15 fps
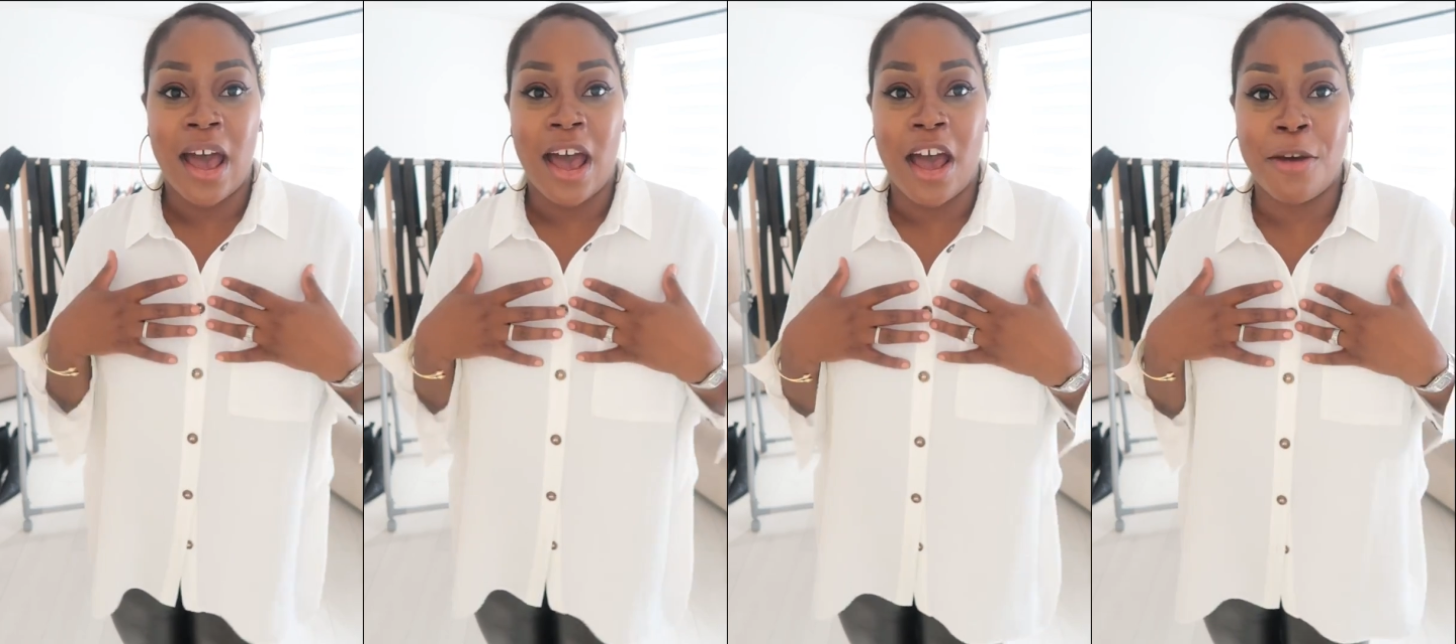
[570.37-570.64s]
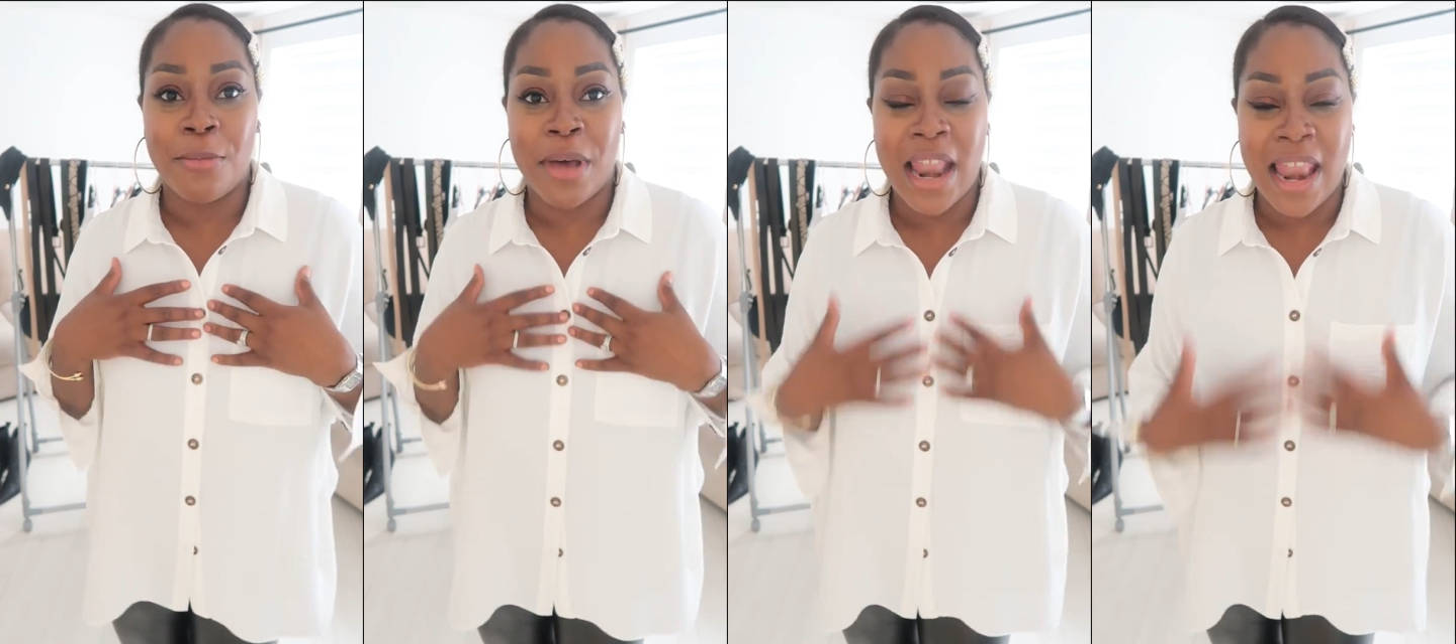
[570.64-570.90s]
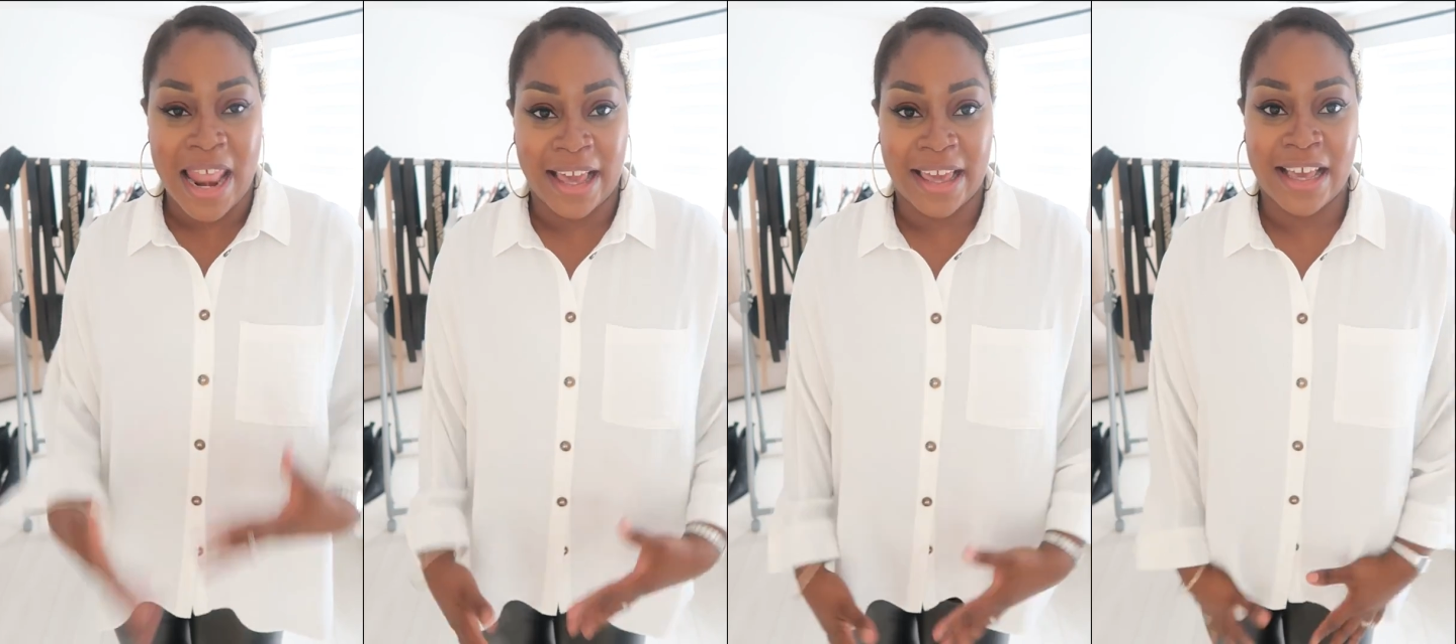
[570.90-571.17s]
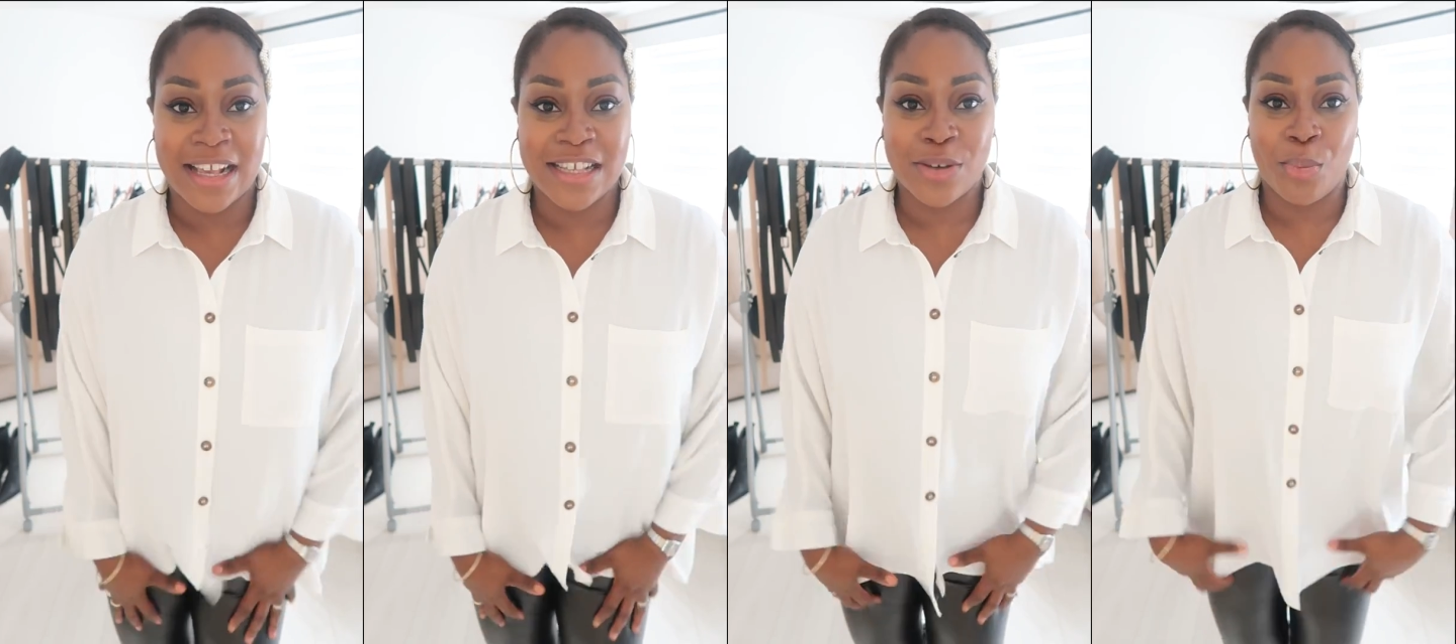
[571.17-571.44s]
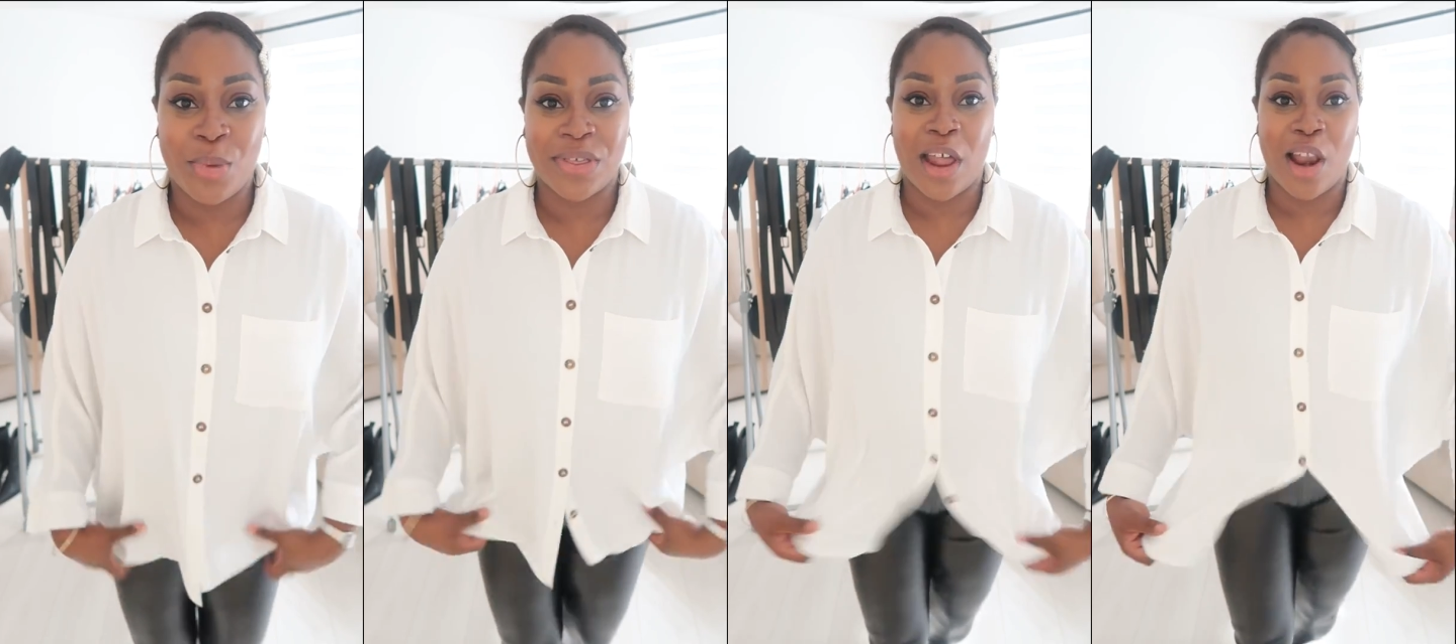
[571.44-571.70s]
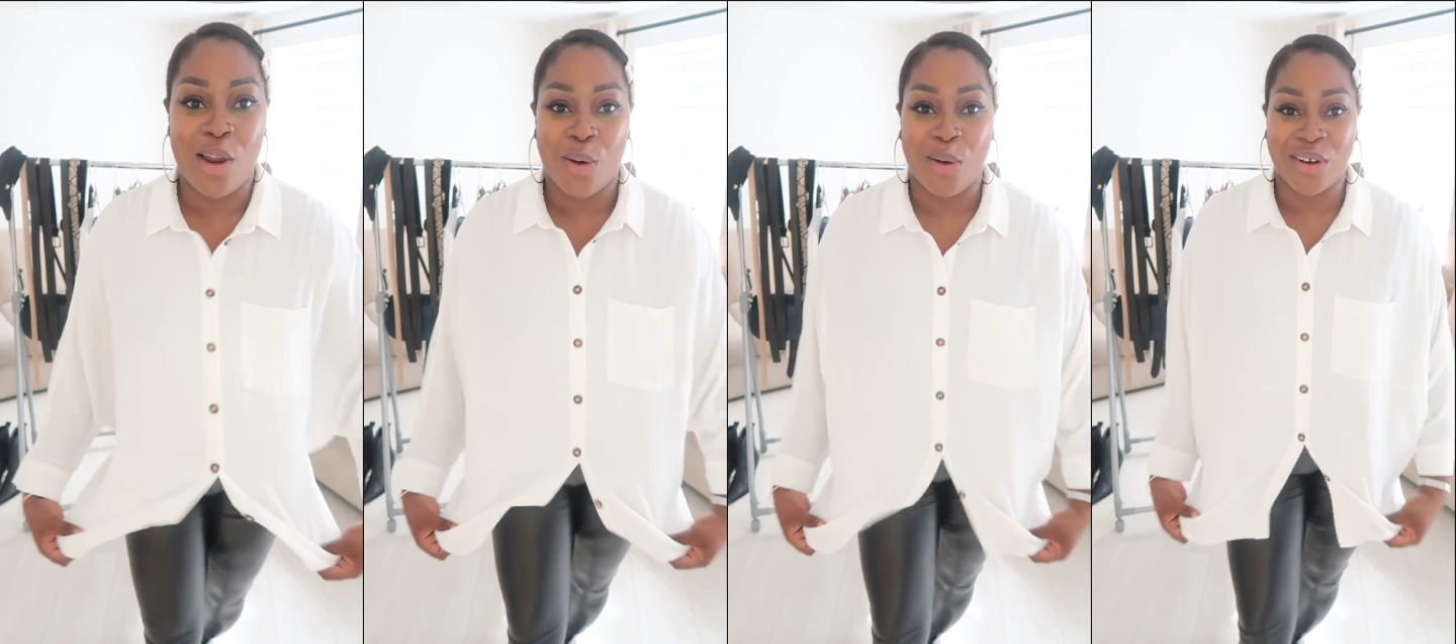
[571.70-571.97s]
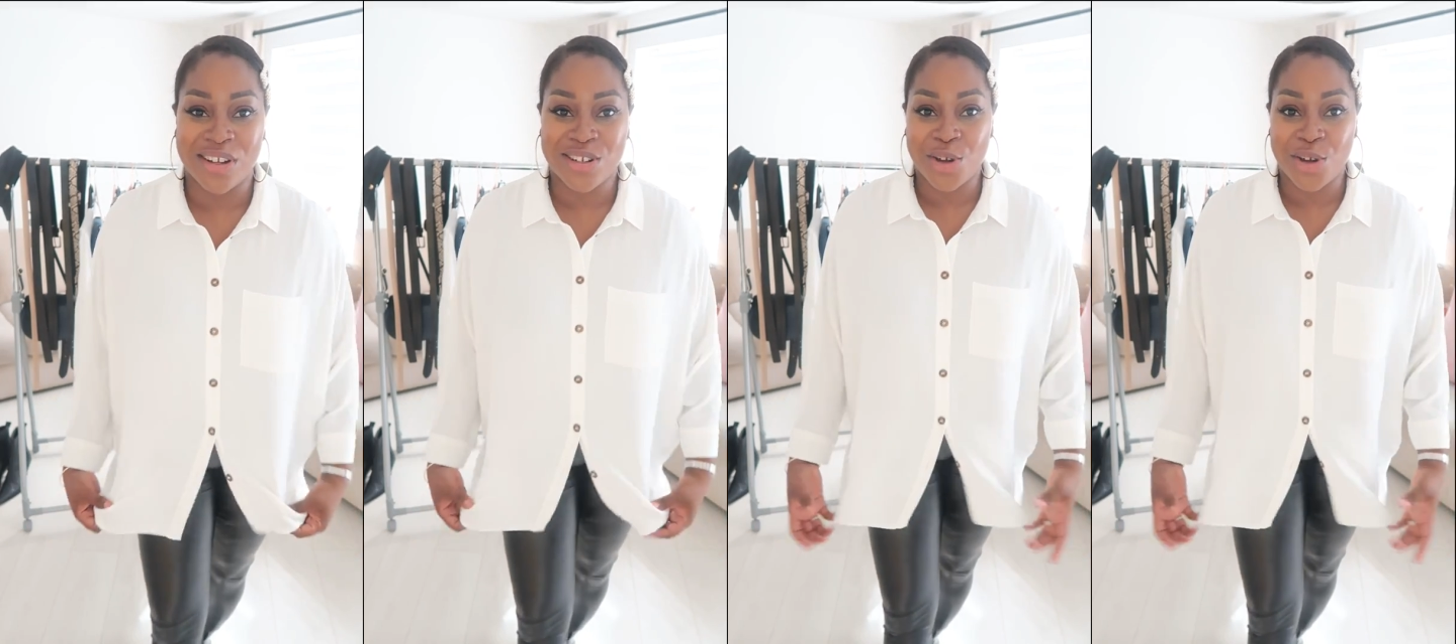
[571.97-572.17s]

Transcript: leggings with longer